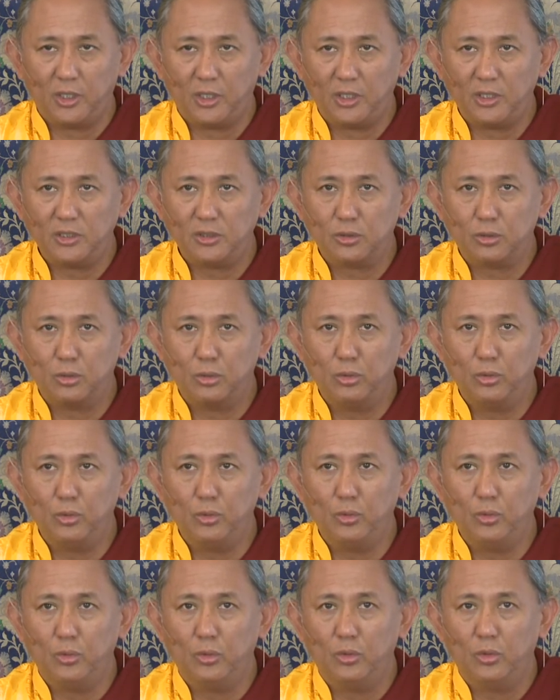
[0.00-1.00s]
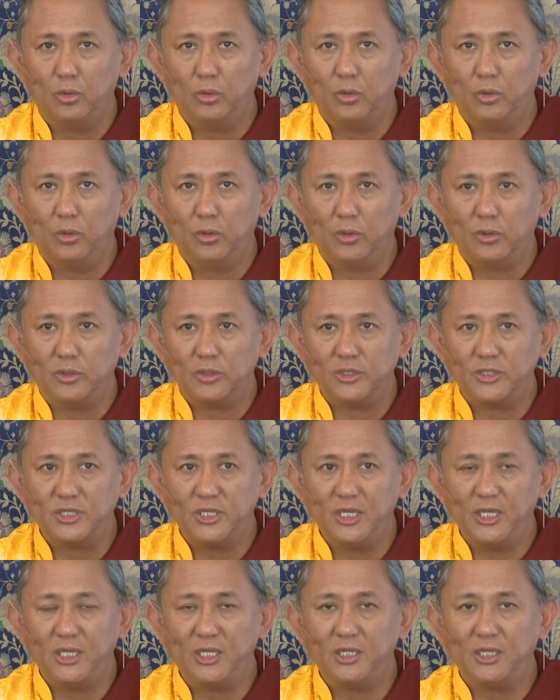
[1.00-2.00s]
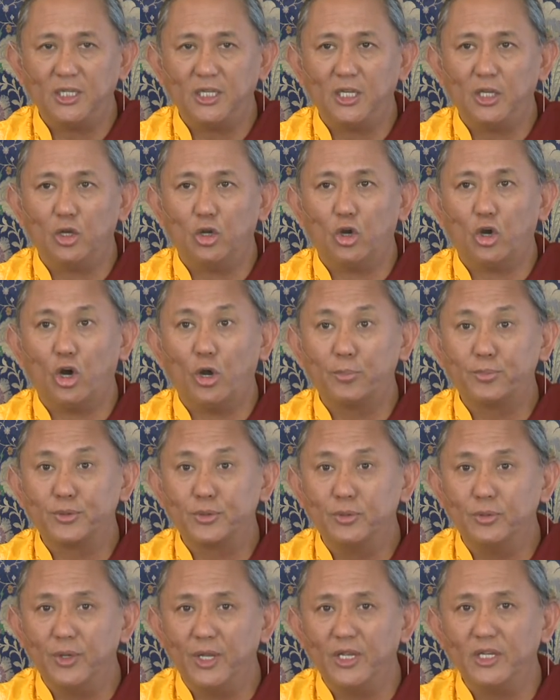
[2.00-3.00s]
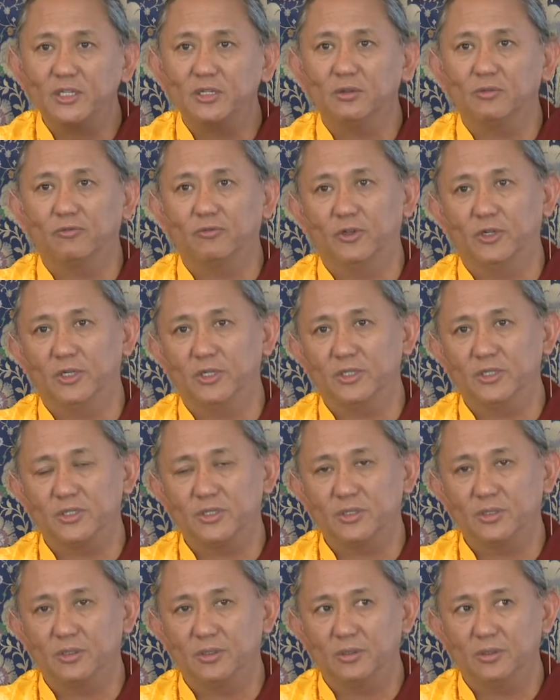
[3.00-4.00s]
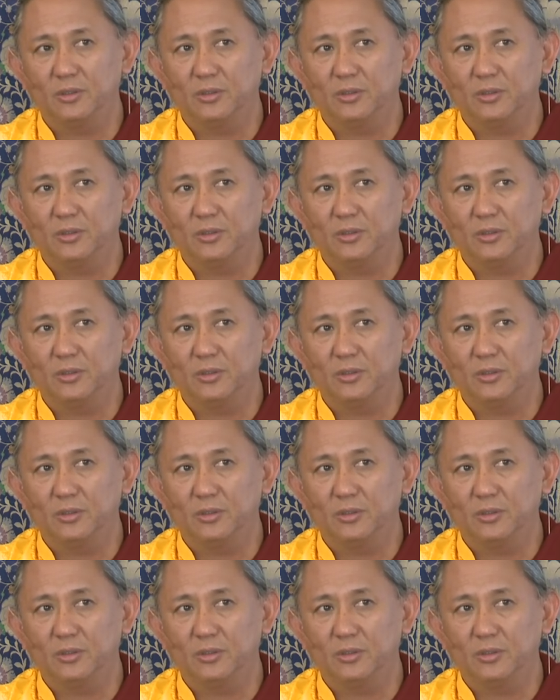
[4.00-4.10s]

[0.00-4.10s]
is through seeing the obscuration first.